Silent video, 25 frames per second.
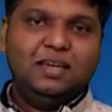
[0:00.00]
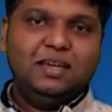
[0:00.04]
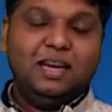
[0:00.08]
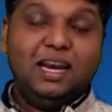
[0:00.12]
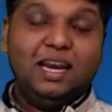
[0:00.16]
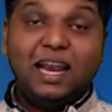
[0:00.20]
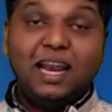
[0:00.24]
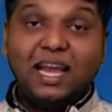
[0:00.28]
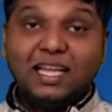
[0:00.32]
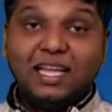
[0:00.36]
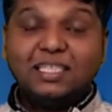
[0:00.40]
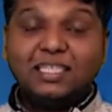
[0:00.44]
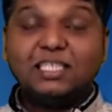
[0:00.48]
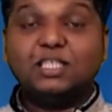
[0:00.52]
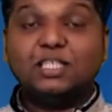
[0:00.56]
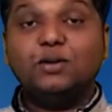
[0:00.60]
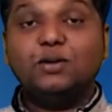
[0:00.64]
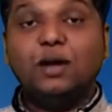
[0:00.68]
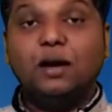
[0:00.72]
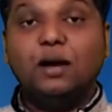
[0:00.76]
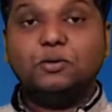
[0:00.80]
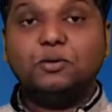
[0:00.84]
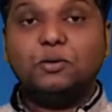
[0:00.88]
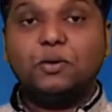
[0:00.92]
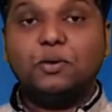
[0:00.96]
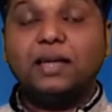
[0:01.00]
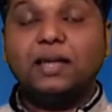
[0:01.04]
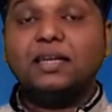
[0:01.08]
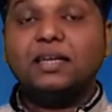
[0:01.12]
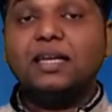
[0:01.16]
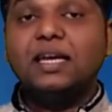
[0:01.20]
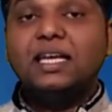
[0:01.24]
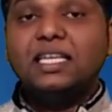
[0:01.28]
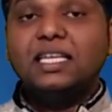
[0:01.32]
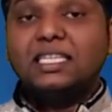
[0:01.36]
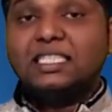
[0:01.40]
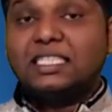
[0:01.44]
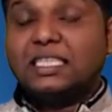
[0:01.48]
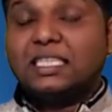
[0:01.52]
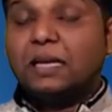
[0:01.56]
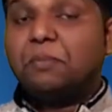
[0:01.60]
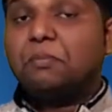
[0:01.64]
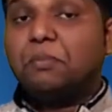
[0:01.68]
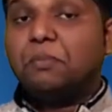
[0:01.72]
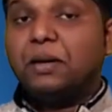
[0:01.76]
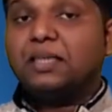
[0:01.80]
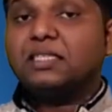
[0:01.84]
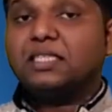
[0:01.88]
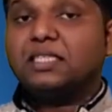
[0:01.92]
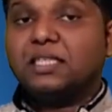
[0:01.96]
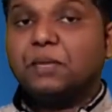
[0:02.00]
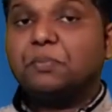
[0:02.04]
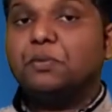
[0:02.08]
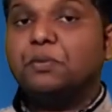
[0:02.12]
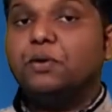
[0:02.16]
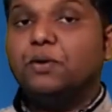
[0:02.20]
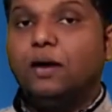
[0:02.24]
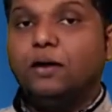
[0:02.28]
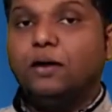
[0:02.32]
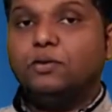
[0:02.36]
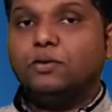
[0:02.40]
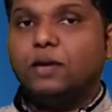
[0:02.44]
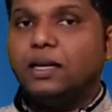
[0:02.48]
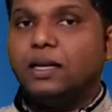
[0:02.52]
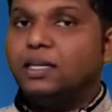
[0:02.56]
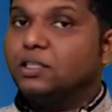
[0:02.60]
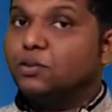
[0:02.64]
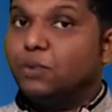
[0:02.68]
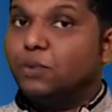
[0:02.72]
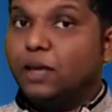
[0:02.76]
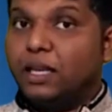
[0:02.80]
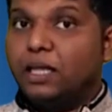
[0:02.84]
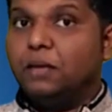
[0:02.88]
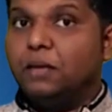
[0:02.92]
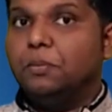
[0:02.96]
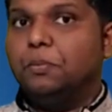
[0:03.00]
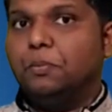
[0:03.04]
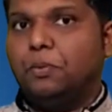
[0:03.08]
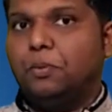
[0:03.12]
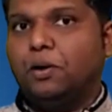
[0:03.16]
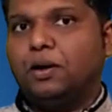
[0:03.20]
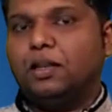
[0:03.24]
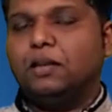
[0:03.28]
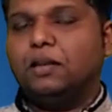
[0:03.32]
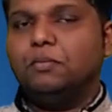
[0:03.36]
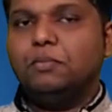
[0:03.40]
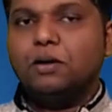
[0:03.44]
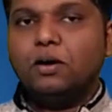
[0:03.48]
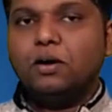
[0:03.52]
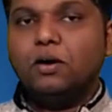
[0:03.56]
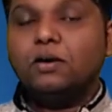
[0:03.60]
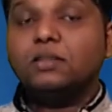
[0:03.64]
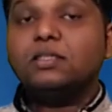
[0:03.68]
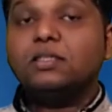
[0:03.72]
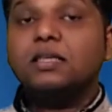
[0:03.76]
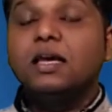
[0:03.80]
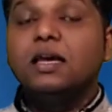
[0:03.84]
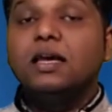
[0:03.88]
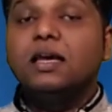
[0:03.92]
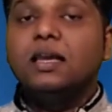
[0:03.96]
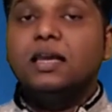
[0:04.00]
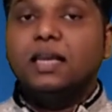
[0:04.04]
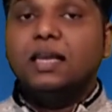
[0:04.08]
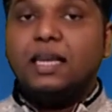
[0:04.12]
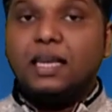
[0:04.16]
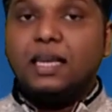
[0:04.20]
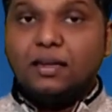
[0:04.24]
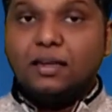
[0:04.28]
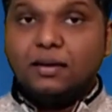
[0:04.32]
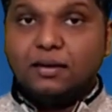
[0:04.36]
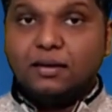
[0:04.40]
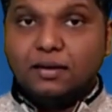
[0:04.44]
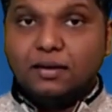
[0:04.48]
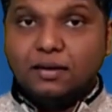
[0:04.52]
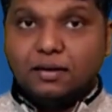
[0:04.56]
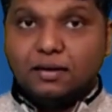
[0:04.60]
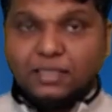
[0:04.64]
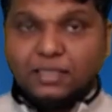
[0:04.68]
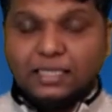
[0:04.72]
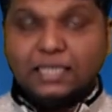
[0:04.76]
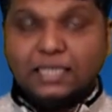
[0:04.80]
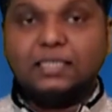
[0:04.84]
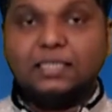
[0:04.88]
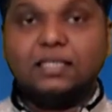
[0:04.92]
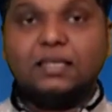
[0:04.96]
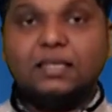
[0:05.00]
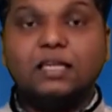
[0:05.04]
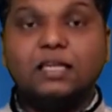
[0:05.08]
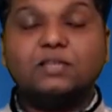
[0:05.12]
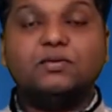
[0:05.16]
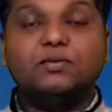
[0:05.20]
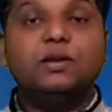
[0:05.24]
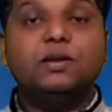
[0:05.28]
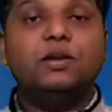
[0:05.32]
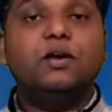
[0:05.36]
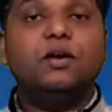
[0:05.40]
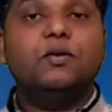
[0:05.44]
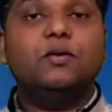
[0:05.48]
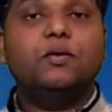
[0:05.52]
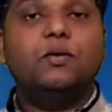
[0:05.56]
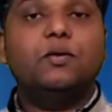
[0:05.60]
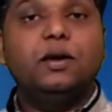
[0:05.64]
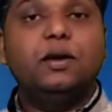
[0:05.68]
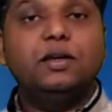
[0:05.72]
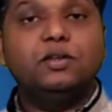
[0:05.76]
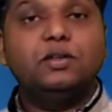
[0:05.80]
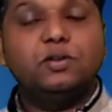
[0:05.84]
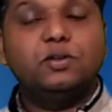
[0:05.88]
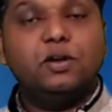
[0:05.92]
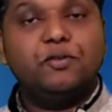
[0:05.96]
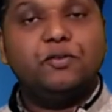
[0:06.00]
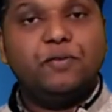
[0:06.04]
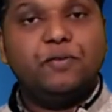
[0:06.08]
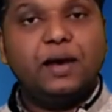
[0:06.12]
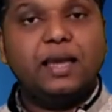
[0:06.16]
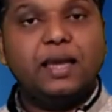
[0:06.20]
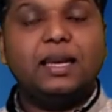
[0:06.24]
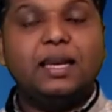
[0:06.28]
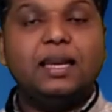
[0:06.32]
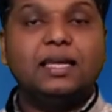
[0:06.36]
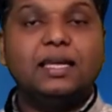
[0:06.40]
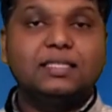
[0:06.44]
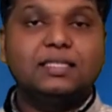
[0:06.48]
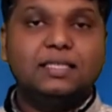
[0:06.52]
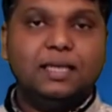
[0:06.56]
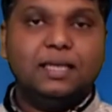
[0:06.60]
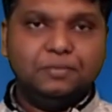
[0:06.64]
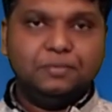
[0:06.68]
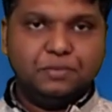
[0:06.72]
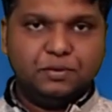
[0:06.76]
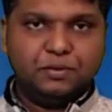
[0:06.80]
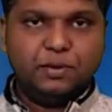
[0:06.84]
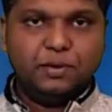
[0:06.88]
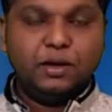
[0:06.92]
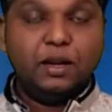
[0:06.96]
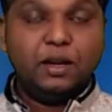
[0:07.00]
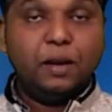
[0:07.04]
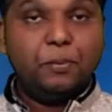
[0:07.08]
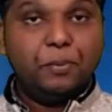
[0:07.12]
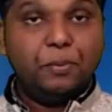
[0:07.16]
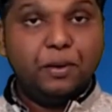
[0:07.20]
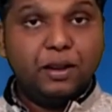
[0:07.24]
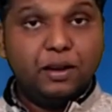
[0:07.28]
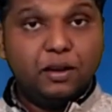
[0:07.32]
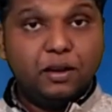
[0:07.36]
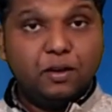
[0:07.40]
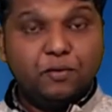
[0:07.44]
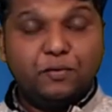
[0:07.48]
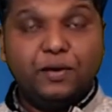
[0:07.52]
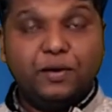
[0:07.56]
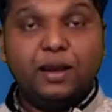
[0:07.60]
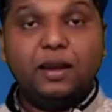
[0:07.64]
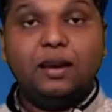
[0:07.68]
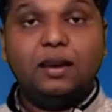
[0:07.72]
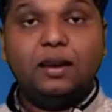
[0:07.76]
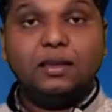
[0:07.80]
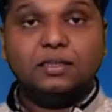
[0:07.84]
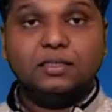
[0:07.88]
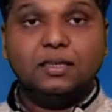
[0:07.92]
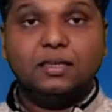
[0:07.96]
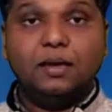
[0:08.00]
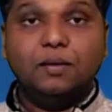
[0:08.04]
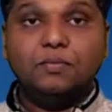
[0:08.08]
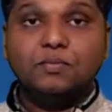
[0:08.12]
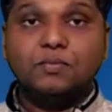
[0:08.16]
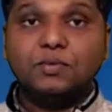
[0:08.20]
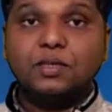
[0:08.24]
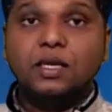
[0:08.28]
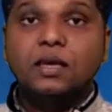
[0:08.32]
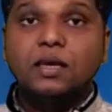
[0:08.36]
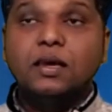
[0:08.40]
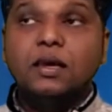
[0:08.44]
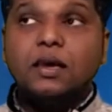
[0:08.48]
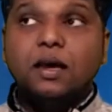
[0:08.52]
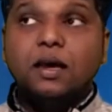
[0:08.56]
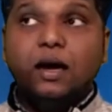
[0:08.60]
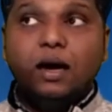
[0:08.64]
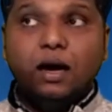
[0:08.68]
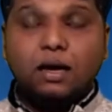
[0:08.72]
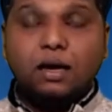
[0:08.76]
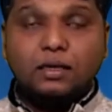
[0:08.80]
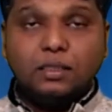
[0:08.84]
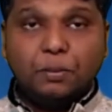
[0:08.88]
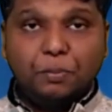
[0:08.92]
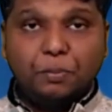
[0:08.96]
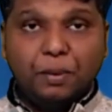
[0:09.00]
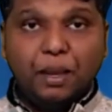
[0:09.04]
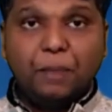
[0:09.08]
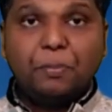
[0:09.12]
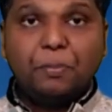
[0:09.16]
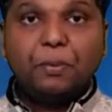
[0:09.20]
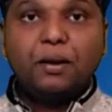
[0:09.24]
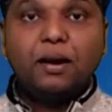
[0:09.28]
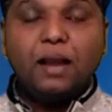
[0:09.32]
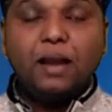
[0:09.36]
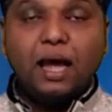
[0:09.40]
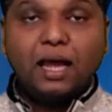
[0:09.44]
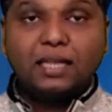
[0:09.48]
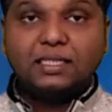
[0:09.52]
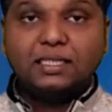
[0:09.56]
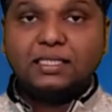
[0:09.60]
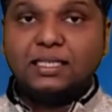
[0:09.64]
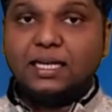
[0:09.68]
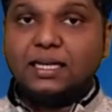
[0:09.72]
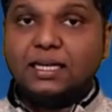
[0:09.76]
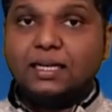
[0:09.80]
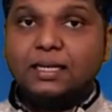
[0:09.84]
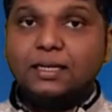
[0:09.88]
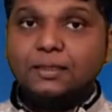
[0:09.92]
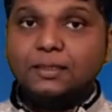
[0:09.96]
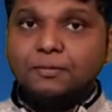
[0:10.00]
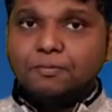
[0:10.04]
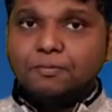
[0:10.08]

Like this you have to write. Step by step you have to write. It's very important because in 10th class, when you are going to your final exams, when you are preparing your final exams, the paper are checked